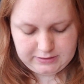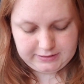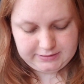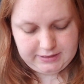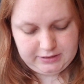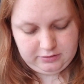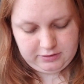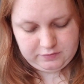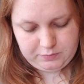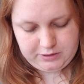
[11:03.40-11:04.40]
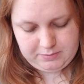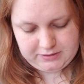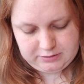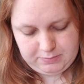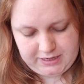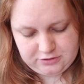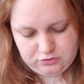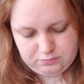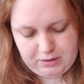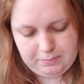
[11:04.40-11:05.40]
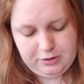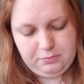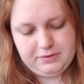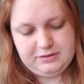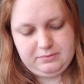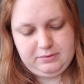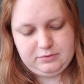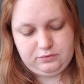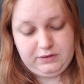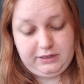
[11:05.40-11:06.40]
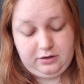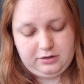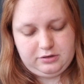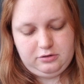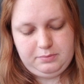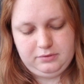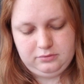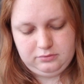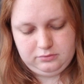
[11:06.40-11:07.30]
I said, you don't have to worry about these bags just popping open. Sometimes they're really hard to open.